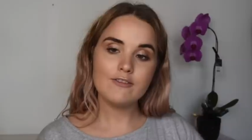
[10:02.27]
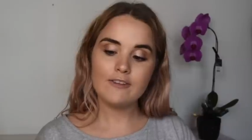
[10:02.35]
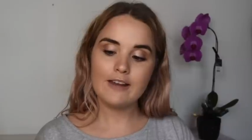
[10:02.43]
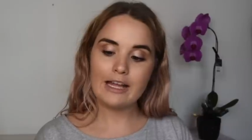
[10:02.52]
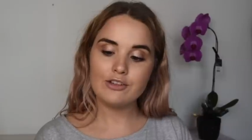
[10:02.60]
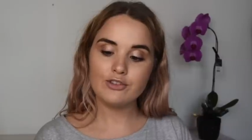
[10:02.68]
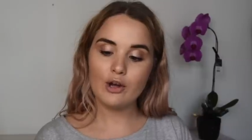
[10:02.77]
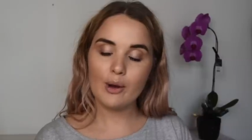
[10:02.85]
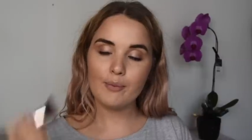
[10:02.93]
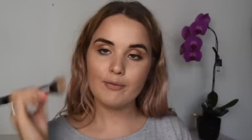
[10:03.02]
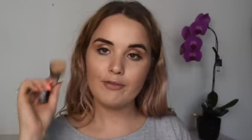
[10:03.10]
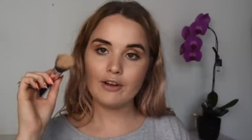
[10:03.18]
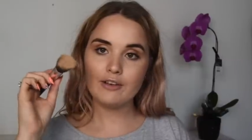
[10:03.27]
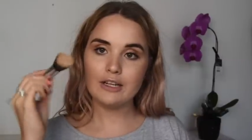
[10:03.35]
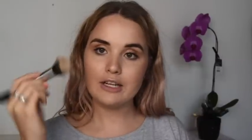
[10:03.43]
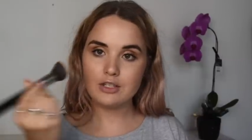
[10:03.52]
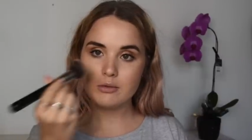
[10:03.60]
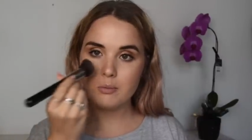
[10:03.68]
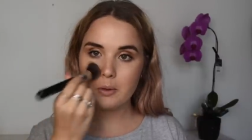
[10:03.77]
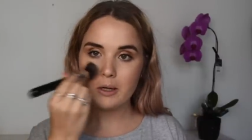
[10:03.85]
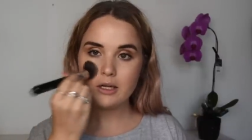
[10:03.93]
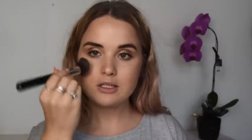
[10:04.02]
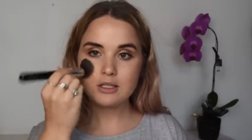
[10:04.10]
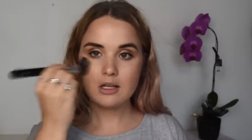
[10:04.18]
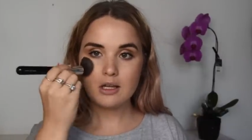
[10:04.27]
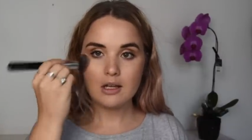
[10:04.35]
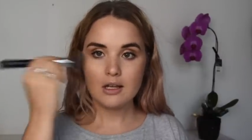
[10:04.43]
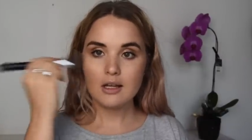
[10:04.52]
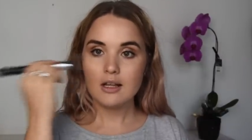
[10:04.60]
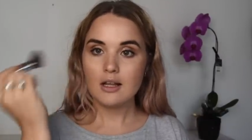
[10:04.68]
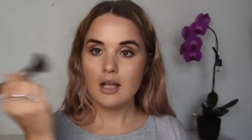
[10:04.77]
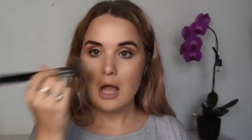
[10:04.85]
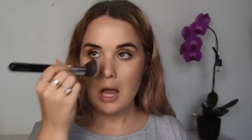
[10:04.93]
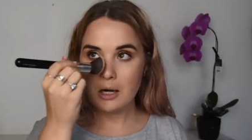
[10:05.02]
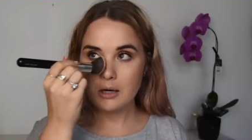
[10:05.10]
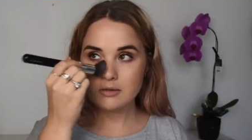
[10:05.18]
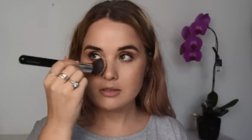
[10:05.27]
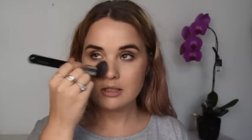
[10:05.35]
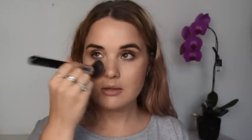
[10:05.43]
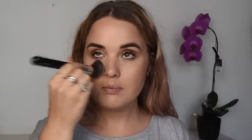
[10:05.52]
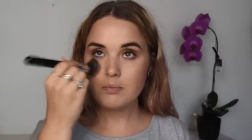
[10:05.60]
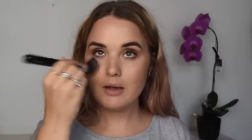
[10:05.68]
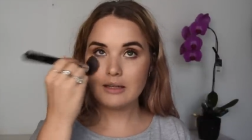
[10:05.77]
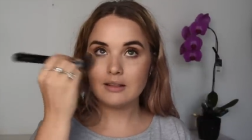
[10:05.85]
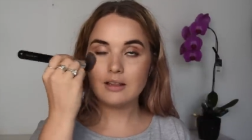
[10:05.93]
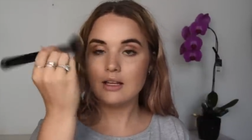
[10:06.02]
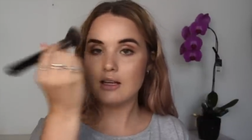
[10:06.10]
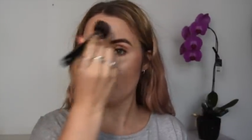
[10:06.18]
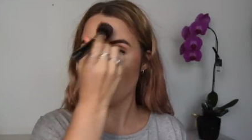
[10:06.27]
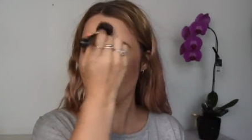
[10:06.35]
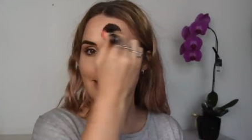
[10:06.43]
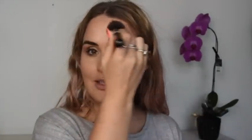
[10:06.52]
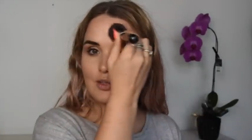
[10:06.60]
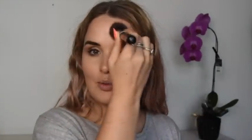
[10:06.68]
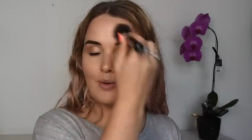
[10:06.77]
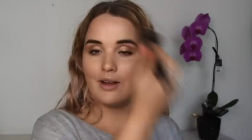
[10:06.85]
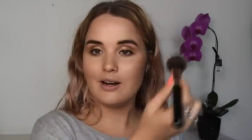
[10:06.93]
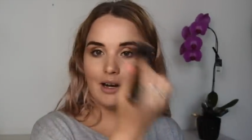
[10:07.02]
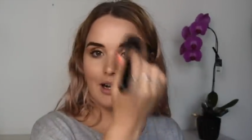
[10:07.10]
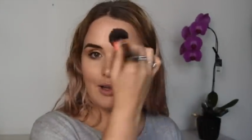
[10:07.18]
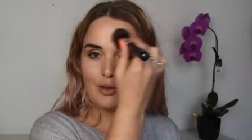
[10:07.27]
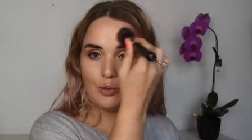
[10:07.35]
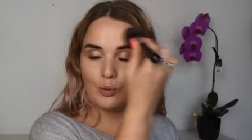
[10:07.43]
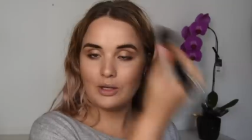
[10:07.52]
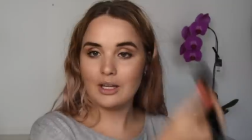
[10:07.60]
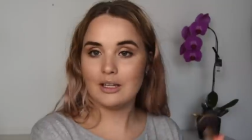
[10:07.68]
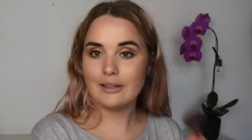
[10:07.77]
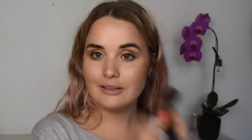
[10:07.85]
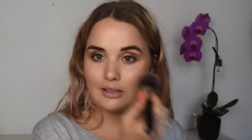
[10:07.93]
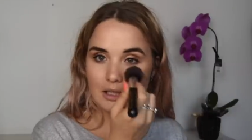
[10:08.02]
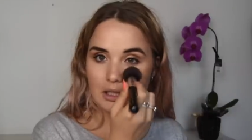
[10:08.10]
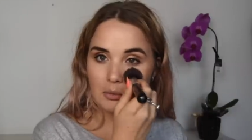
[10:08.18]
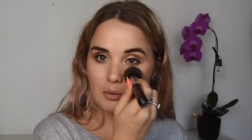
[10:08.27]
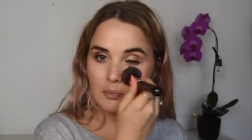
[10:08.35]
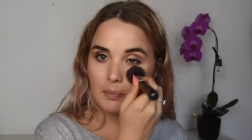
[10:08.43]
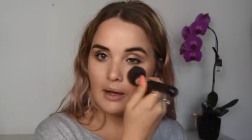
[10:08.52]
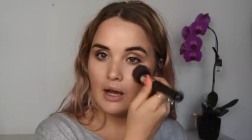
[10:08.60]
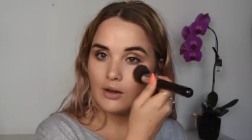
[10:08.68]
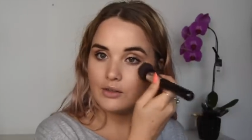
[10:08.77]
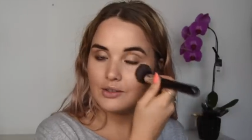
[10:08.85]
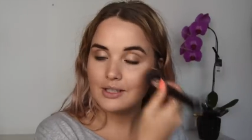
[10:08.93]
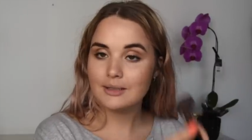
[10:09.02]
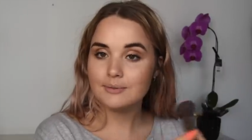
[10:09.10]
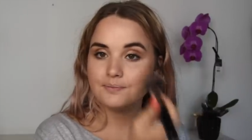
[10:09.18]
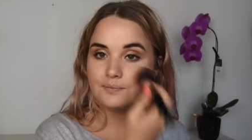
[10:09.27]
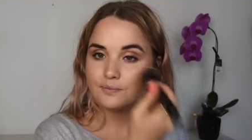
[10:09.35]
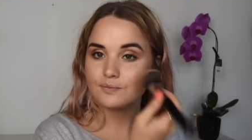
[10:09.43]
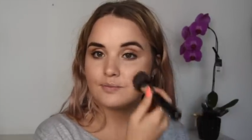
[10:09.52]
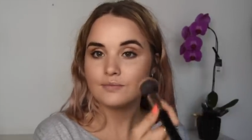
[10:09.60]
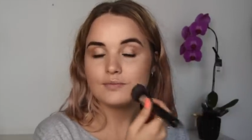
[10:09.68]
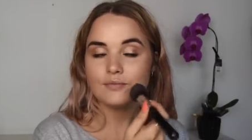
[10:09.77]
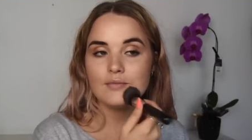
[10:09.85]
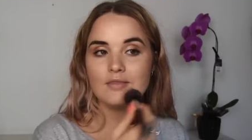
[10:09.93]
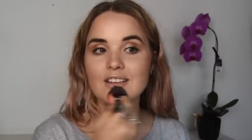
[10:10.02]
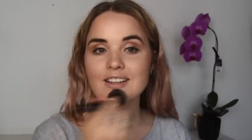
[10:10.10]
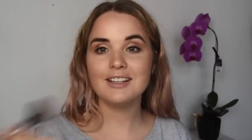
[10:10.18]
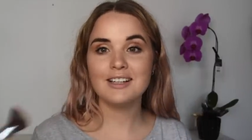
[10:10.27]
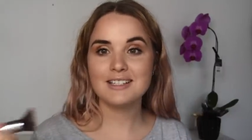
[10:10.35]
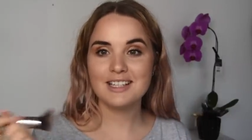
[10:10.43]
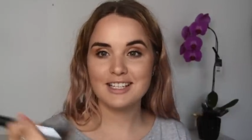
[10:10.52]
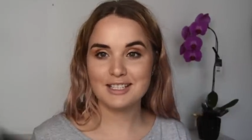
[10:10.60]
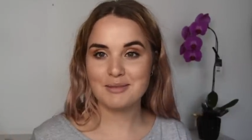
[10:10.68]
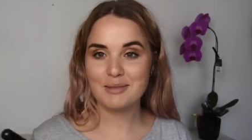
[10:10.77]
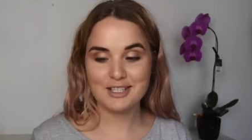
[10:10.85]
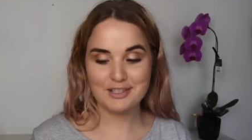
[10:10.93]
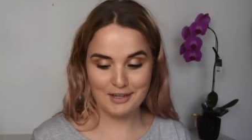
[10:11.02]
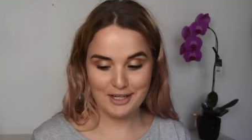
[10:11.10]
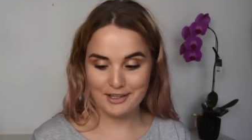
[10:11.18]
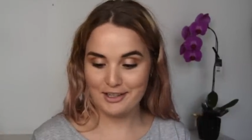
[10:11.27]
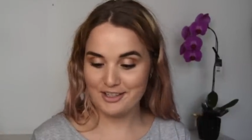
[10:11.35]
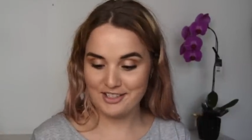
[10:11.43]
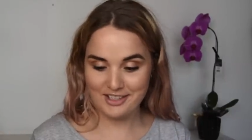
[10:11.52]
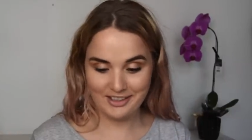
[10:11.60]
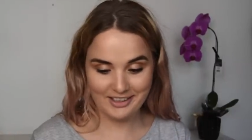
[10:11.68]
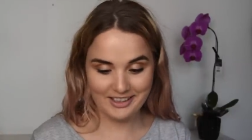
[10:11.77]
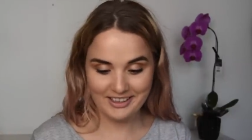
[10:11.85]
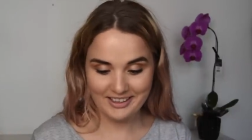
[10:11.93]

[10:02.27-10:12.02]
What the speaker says: flat top foundation brush, and I'm just going to pack the areas where I thought it looked a little bit powdery. And guys, eczema is really no joke.